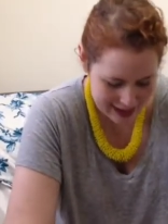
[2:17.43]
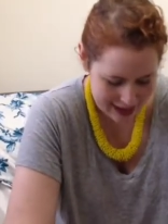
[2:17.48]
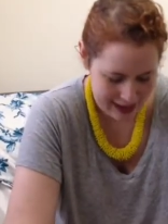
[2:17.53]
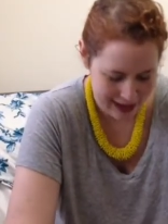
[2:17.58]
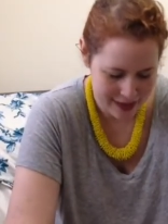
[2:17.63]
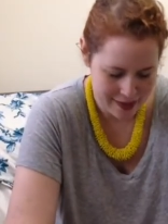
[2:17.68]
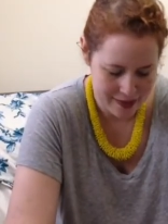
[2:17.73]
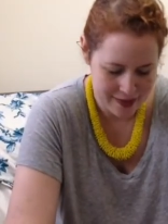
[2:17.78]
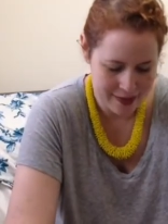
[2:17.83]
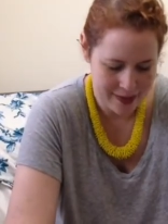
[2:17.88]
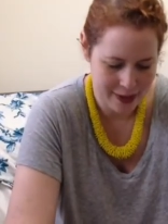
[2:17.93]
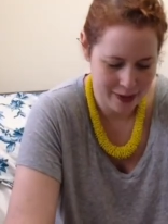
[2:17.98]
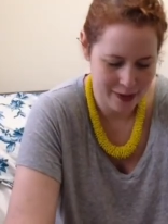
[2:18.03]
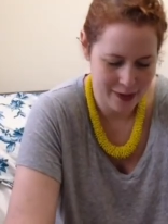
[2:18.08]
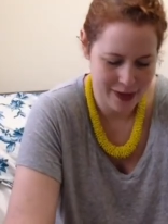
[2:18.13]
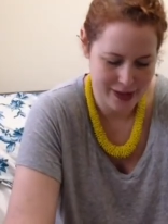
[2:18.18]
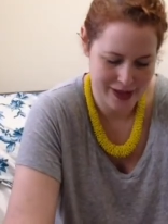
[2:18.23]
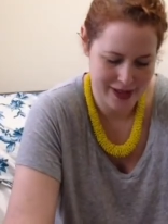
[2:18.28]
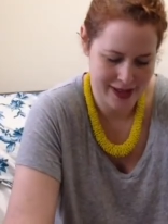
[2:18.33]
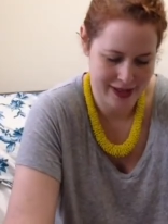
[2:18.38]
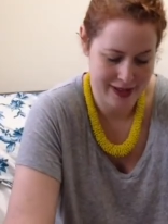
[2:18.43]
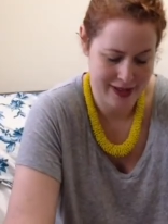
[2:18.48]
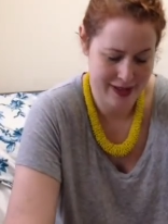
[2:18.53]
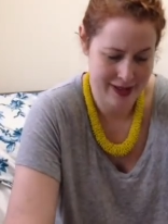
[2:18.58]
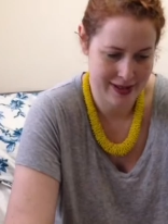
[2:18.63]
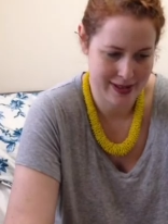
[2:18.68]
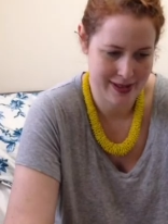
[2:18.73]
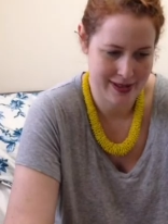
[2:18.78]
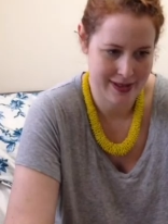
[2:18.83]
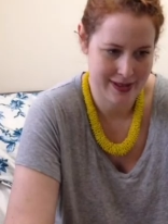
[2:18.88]
um, which
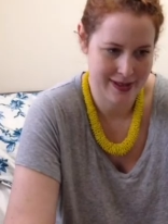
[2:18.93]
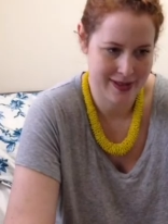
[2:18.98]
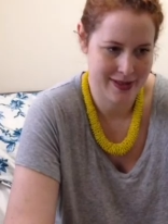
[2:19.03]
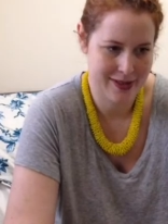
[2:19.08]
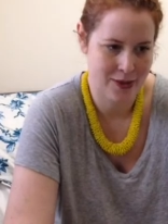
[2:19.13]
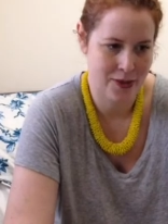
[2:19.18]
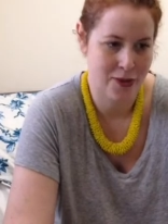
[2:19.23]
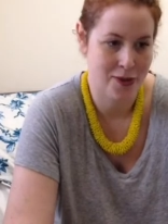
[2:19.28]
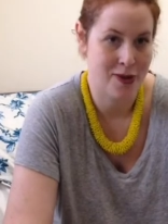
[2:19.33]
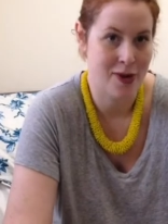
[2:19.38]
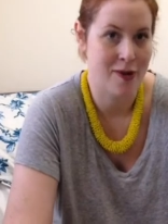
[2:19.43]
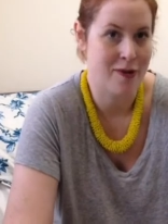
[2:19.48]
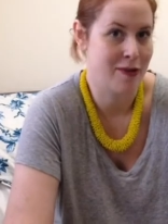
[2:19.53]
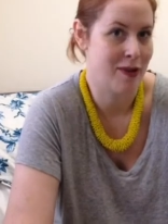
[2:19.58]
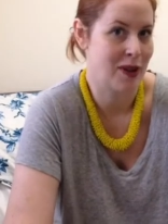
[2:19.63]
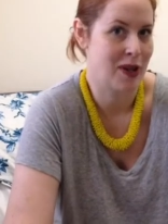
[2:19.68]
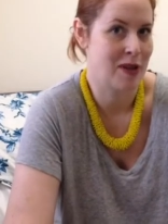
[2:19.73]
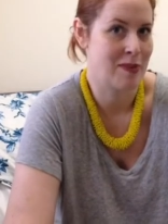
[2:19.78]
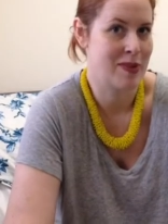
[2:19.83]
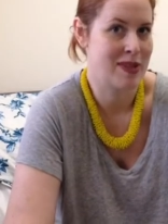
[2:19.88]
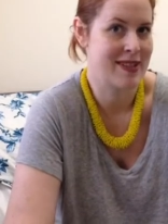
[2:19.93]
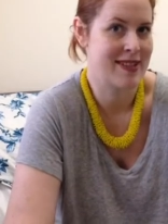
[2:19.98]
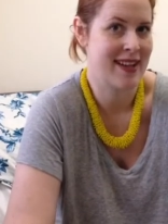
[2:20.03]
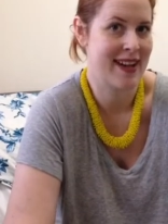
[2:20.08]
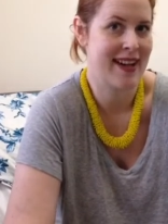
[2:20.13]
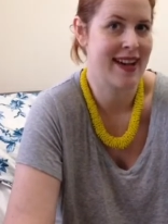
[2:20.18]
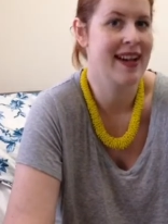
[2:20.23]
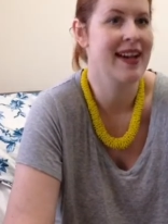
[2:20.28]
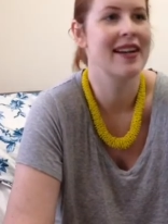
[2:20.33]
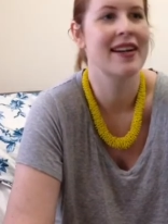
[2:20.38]
is also very
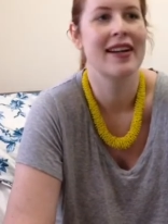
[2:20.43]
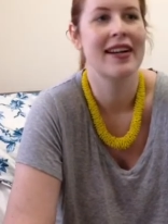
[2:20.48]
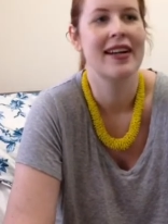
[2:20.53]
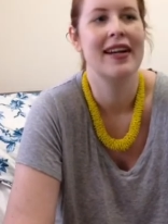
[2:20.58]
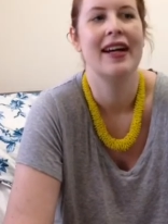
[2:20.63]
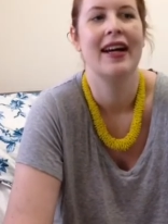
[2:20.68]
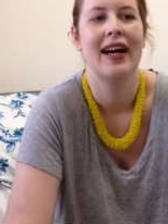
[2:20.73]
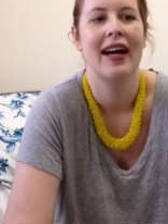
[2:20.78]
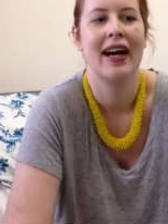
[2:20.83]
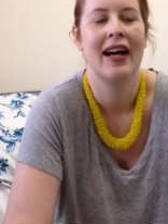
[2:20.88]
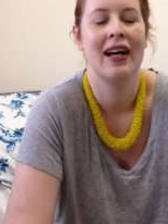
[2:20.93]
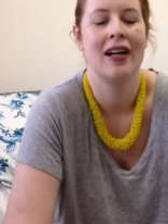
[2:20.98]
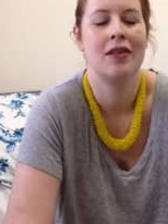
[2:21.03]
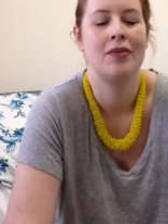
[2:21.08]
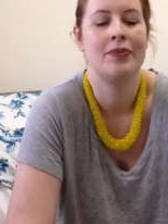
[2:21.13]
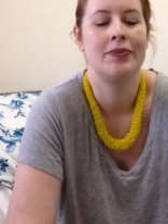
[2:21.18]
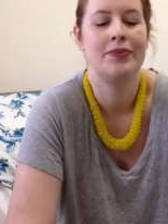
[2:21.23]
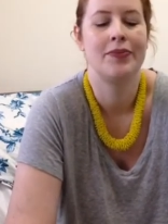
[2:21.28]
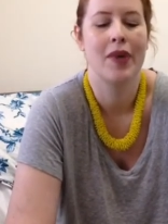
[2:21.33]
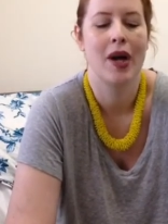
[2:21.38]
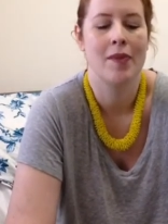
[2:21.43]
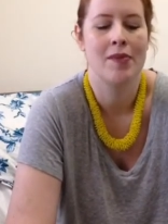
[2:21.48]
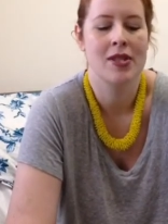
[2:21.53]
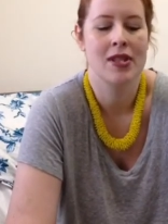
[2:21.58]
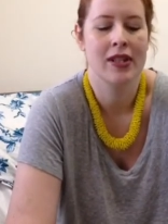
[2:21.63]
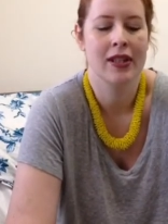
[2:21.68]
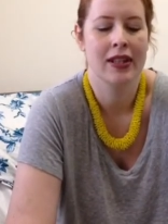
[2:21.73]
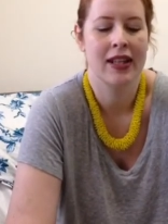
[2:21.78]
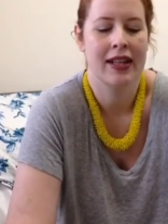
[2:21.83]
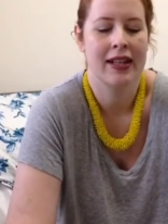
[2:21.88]
bizarre um, I'm
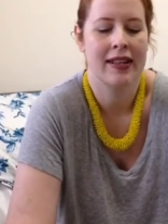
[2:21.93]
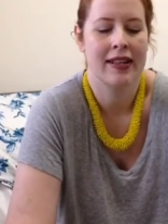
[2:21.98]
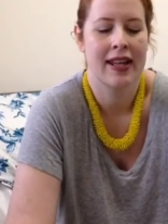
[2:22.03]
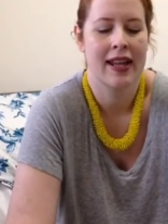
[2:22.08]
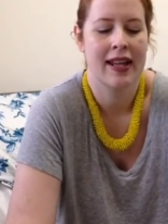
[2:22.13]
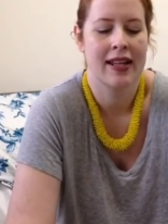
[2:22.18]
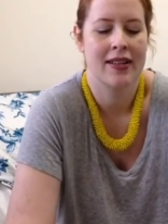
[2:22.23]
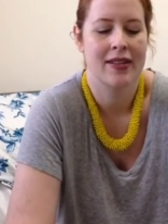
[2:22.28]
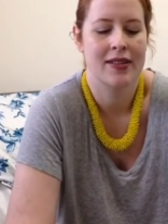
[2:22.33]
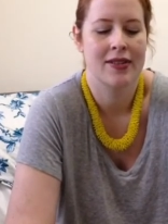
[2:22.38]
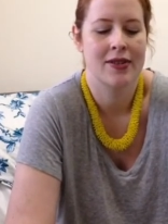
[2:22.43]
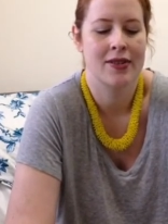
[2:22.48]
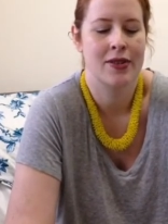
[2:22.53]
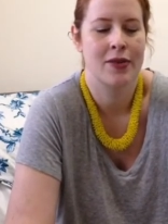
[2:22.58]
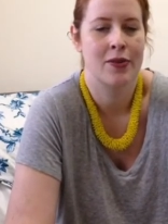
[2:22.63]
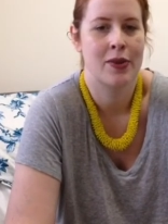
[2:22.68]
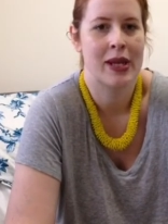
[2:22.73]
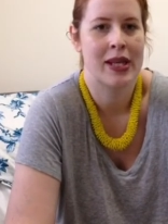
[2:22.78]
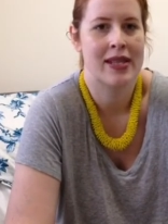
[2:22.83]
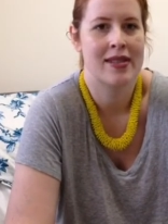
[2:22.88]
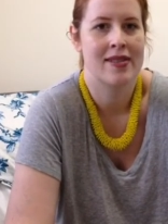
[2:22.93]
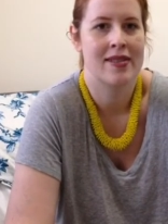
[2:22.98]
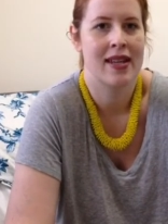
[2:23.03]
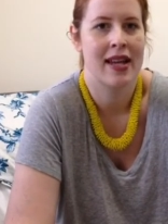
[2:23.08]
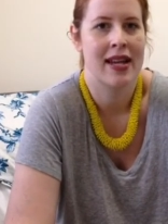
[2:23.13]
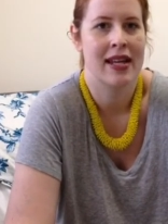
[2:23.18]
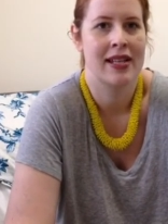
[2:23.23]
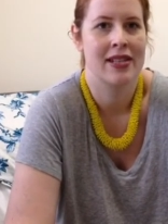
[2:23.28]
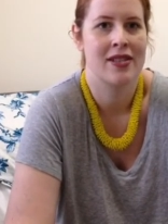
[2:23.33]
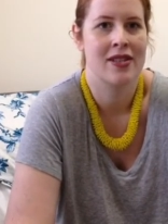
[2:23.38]
still in that sort of weird
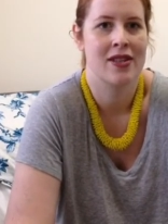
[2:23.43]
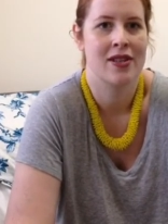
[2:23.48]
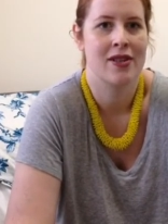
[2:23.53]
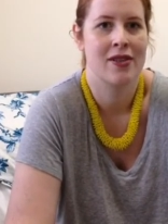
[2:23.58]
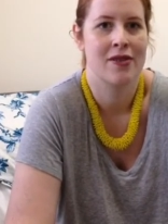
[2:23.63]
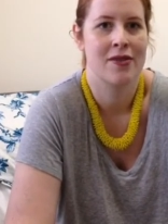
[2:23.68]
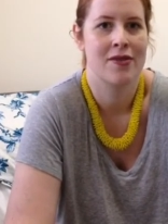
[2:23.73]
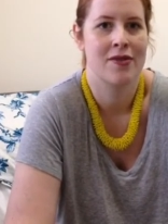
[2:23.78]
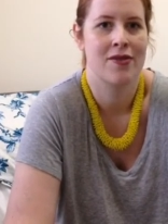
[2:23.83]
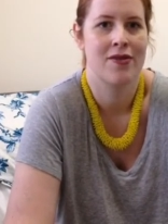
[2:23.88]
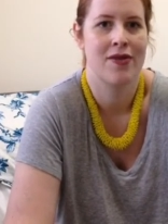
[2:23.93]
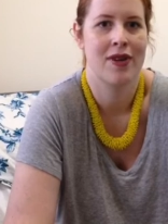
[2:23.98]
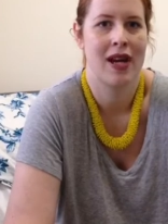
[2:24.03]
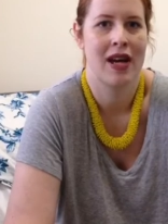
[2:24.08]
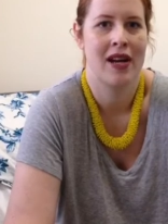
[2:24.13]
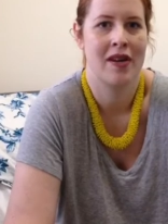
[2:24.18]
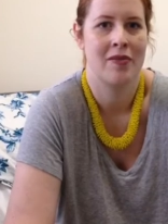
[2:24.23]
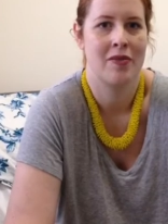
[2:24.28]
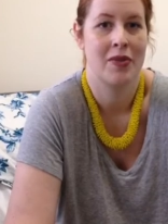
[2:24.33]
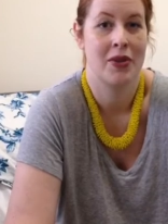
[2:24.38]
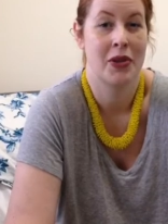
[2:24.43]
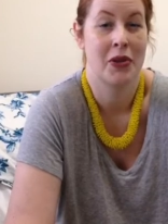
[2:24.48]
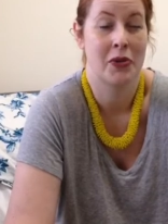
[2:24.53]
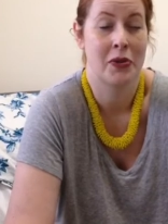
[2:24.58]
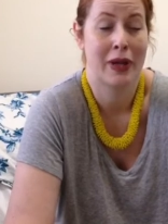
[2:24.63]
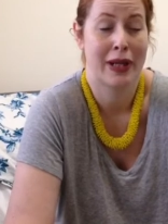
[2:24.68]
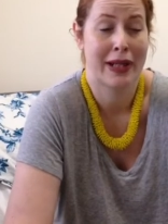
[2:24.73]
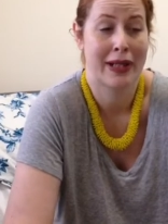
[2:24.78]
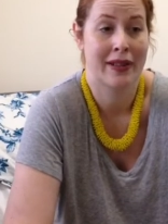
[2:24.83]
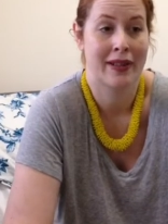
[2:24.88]
stage of um, not
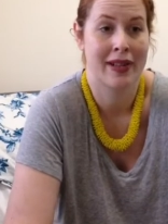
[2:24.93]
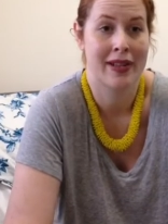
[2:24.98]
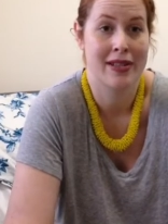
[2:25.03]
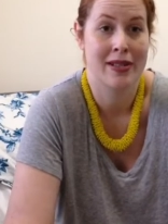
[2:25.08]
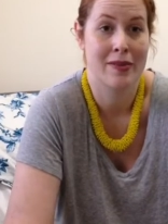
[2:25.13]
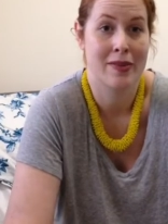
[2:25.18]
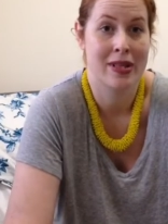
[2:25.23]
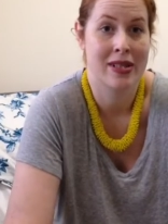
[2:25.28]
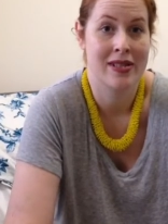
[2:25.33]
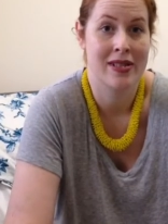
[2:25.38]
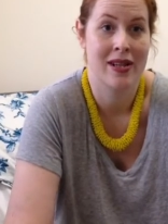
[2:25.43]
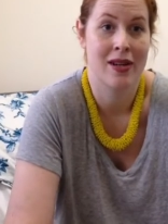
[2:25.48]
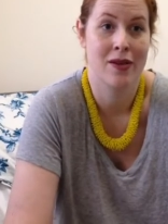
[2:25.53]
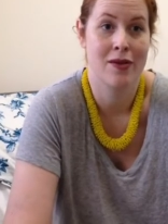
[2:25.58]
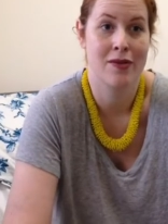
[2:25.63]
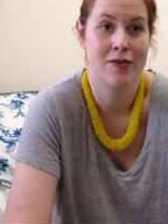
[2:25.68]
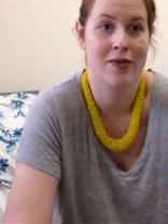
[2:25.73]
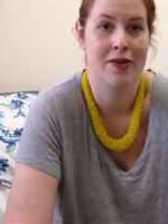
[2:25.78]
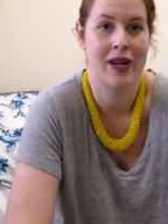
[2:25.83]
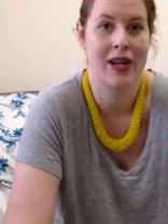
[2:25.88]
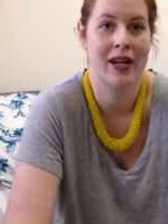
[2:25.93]
recognising myself.